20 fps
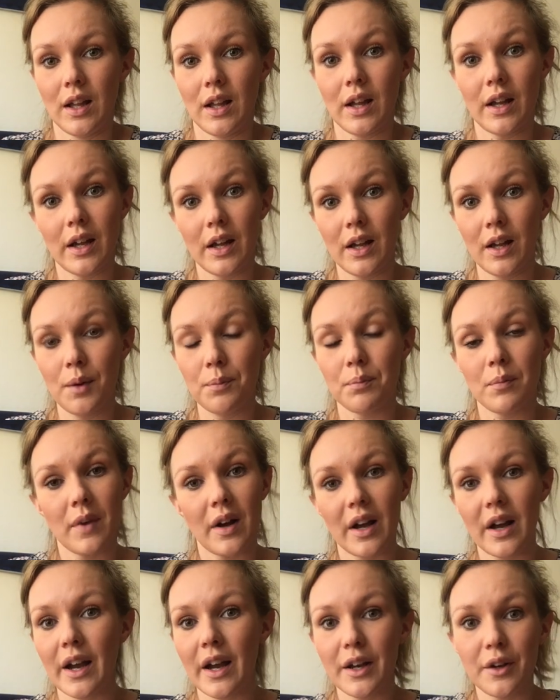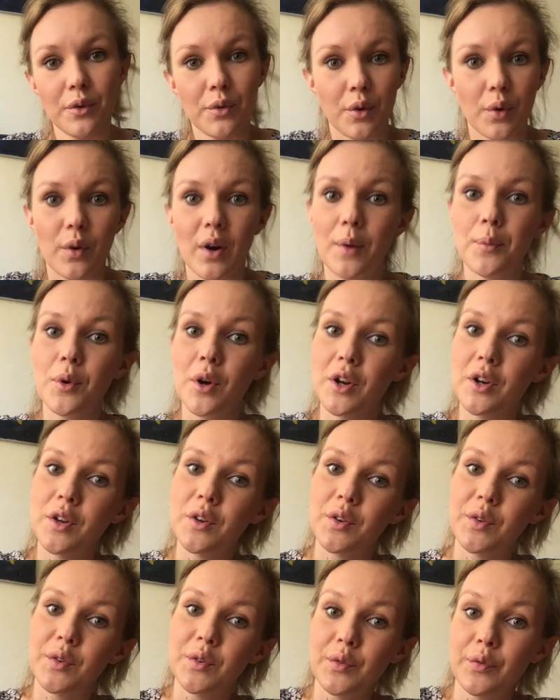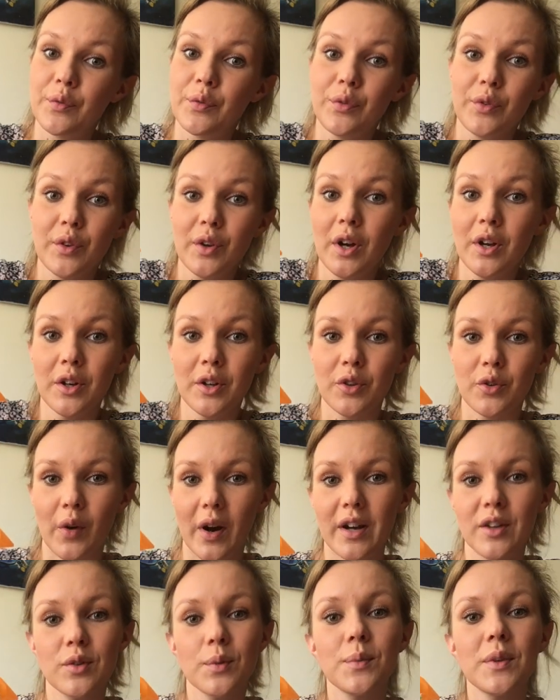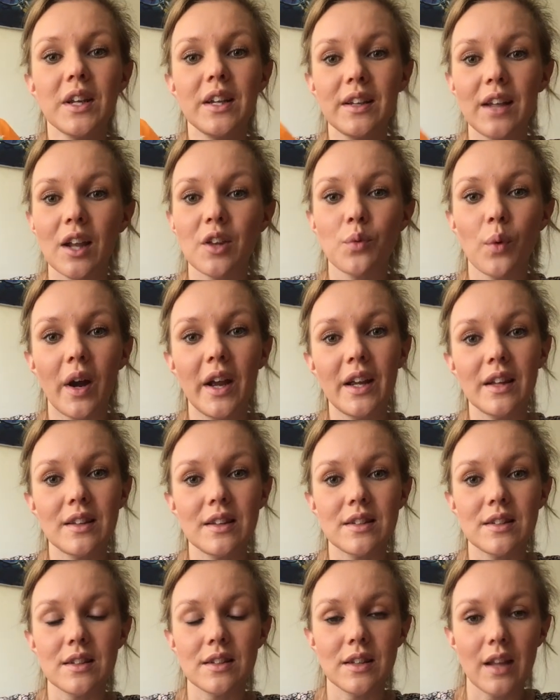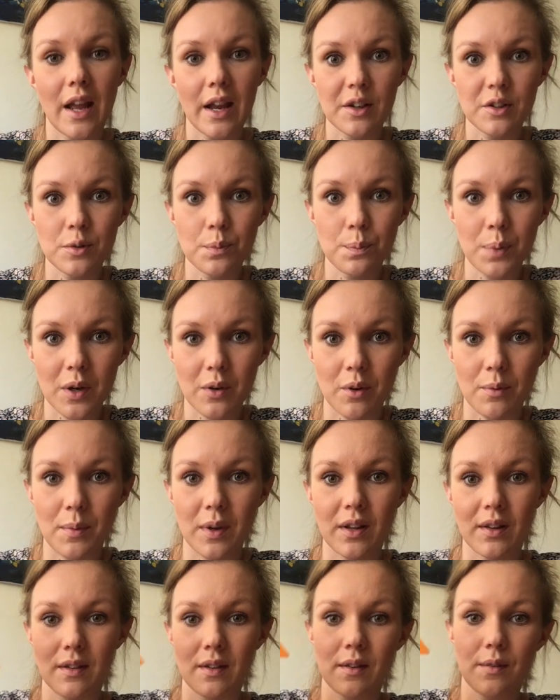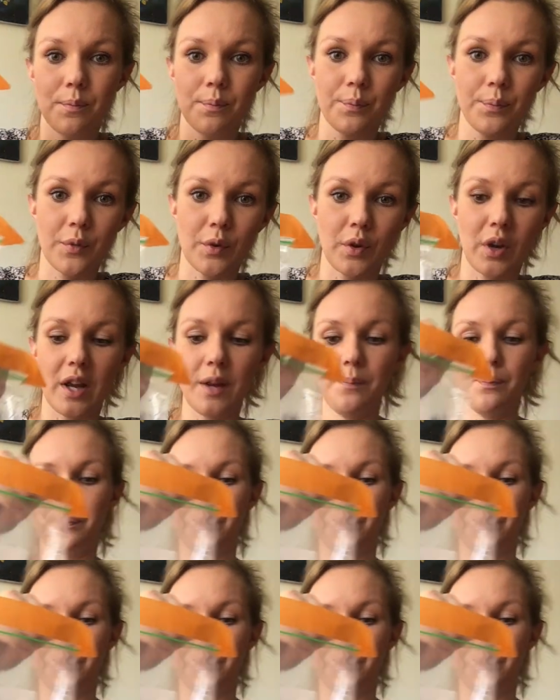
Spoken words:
I don't know, I'm gonna try something. That's why it is an experiment. Okay?